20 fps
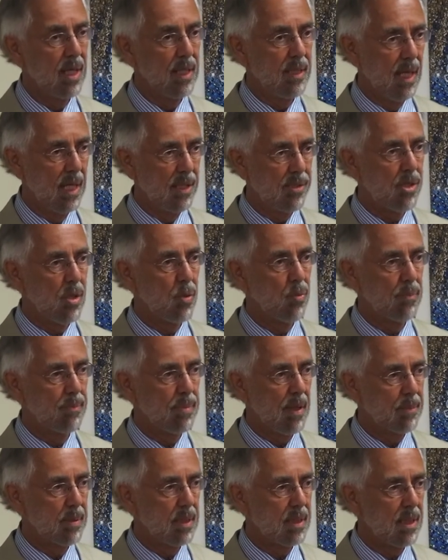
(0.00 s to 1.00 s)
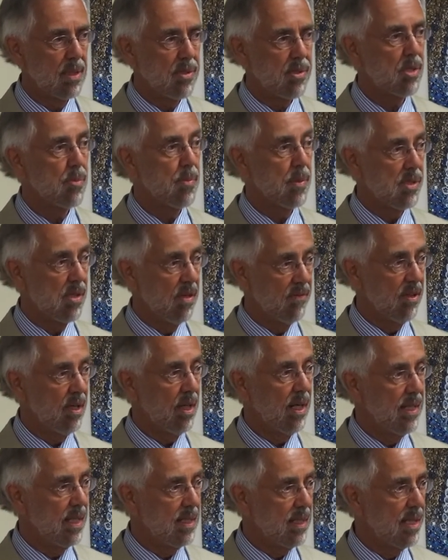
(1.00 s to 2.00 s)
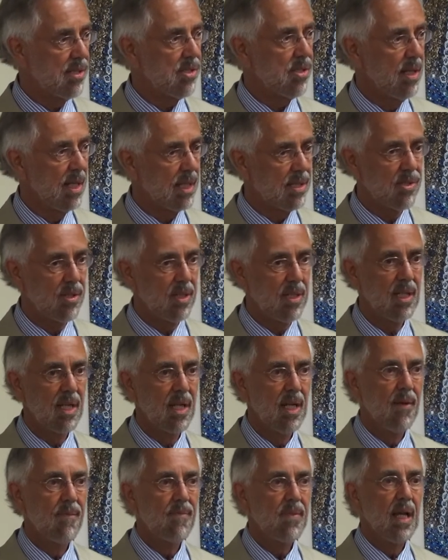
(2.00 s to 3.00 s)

against the Republicans, specifically against Nixon,